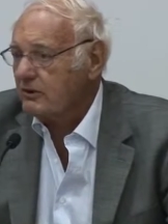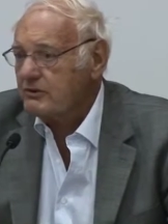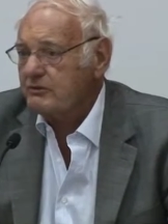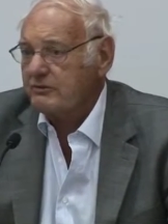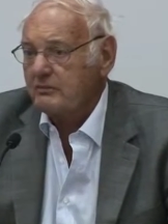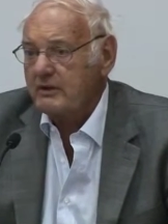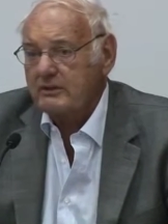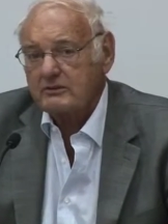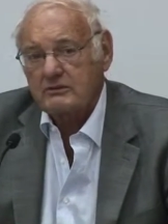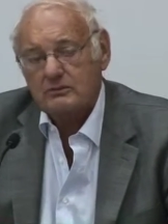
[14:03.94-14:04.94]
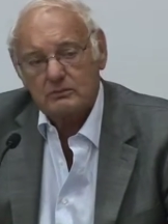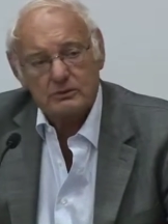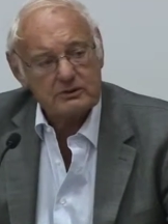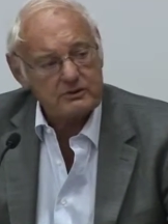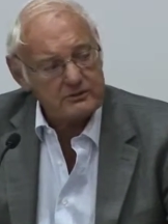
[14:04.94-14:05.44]
social formation
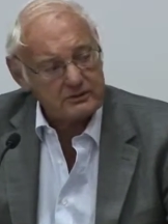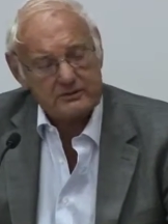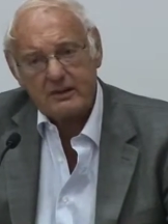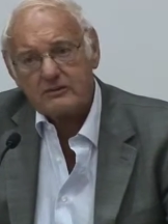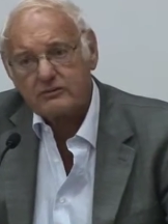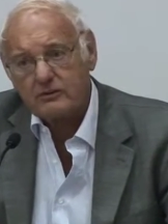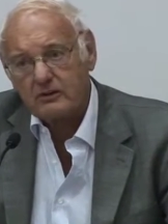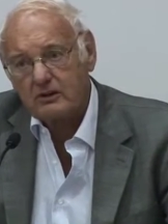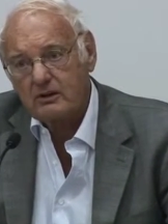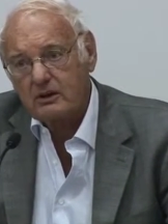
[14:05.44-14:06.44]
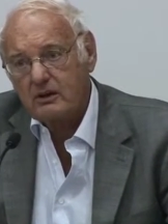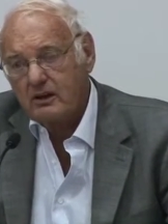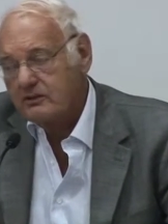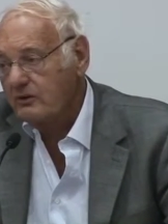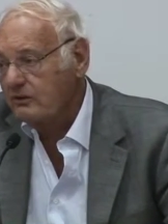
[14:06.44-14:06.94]
which is successful?
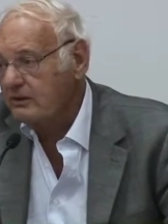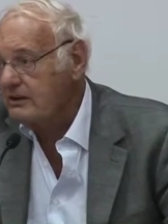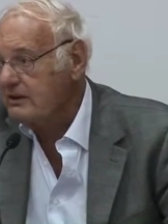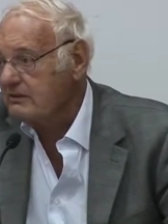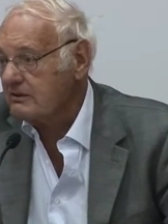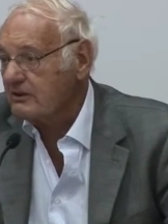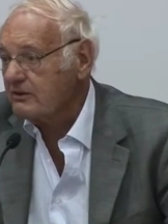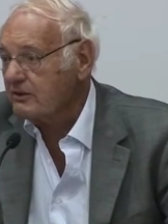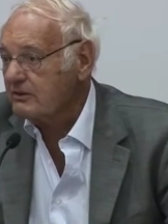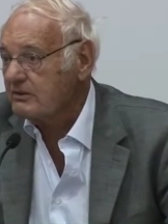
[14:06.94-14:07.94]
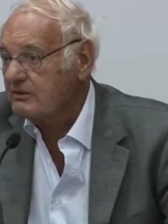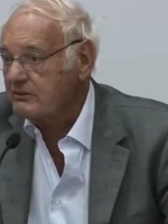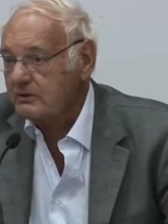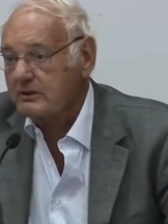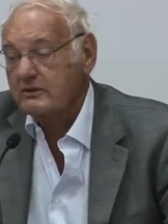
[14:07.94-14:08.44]
You only need
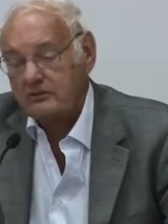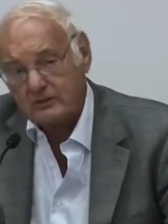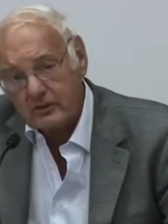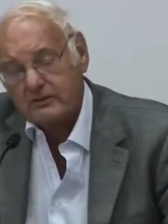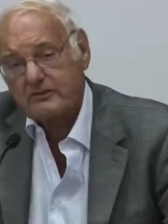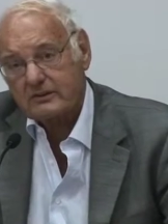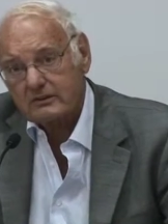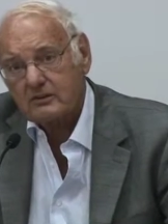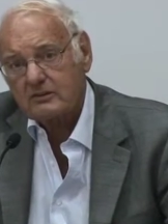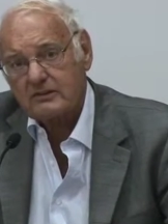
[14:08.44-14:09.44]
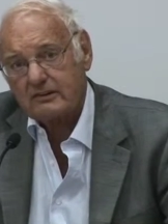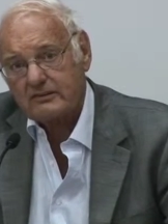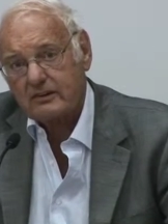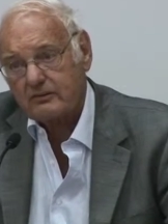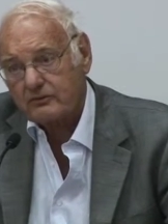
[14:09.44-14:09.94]
alternatives when it is not, su not
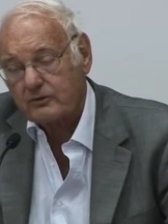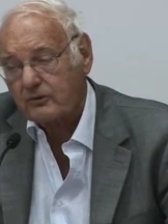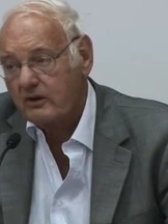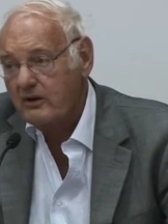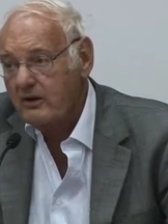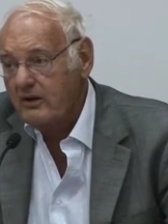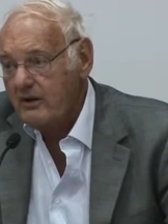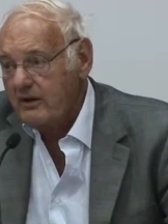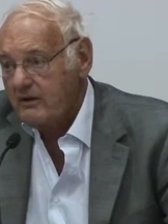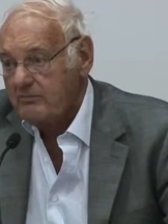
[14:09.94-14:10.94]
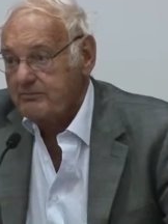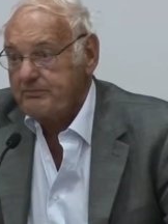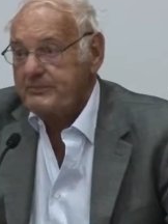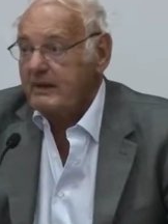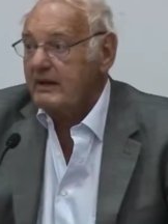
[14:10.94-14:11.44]
successful.
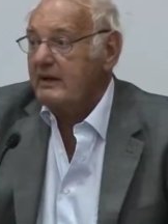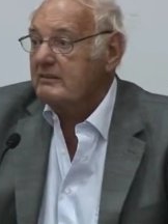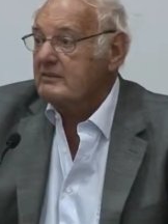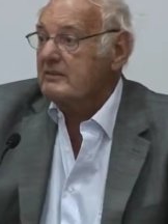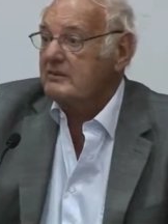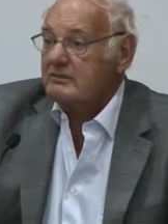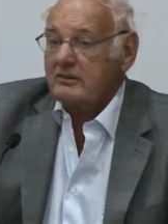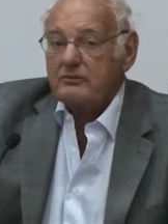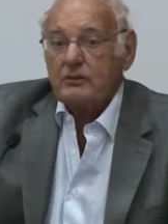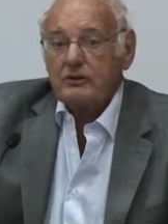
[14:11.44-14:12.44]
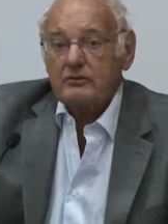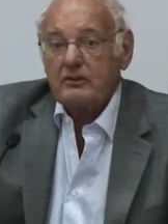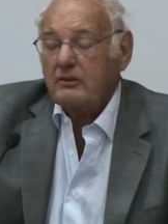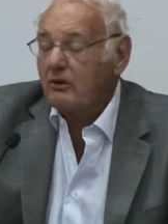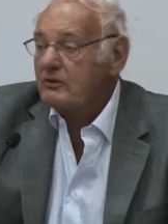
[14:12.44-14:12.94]
And this was
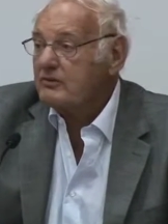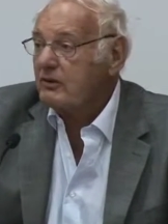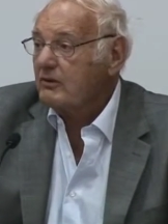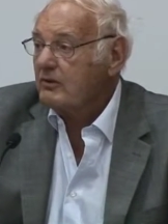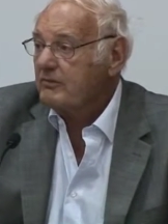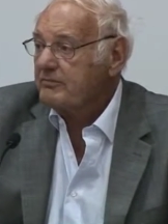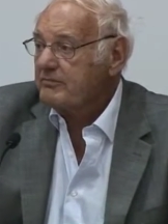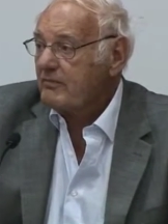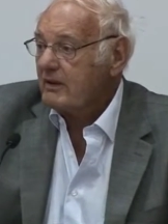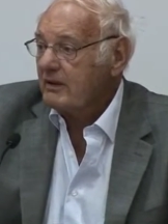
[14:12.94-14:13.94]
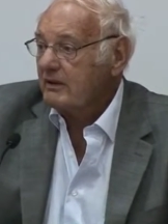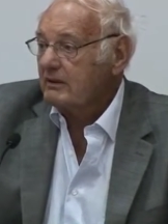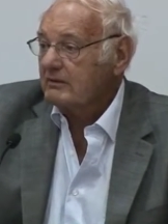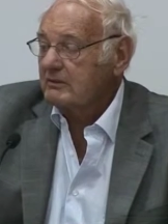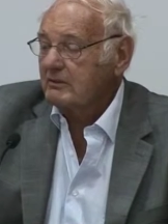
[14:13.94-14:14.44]
also uh,
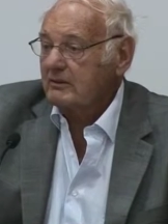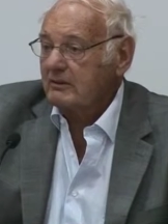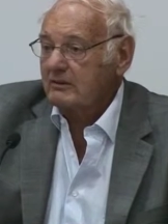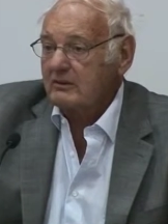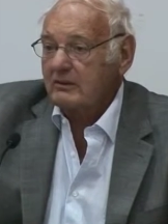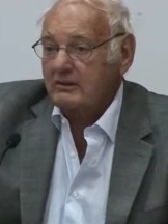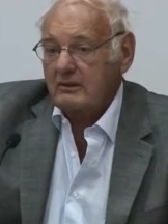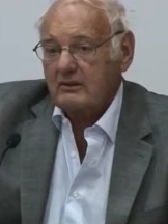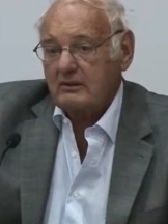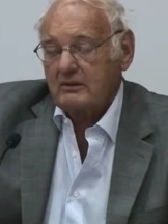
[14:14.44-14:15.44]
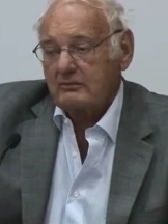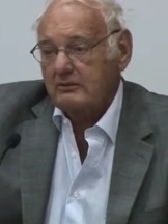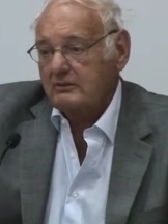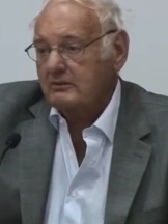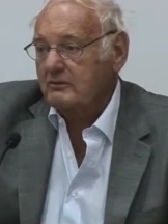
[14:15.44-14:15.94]
uh,
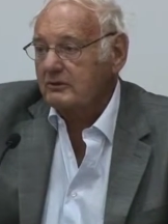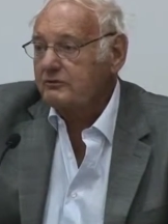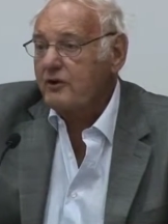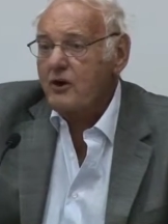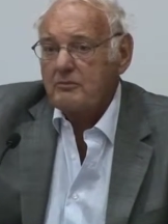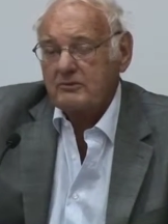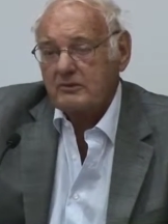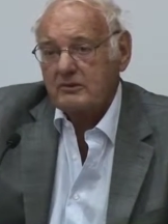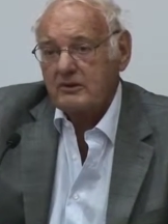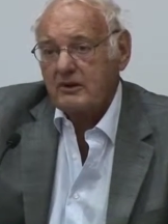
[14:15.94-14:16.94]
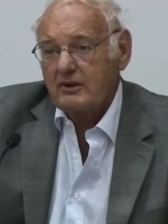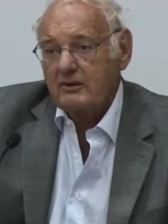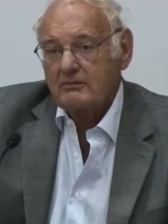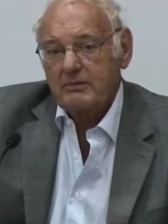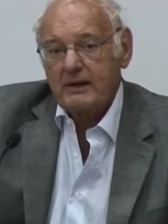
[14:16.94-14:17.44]
confirmed
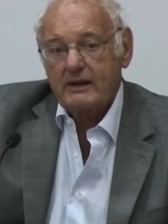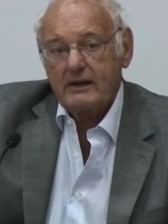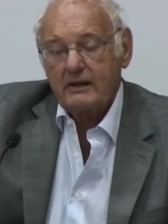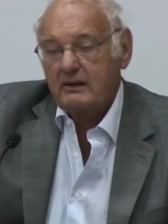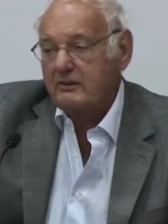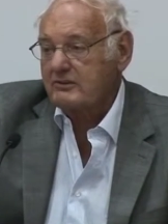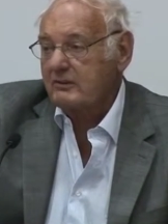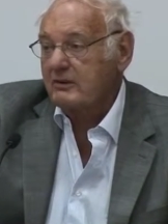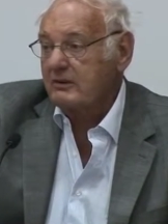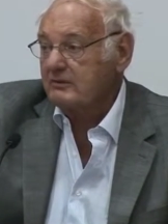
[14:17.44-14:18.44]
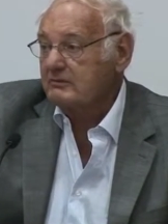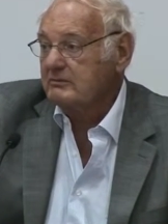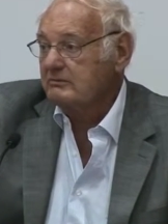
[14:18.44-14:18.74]
by the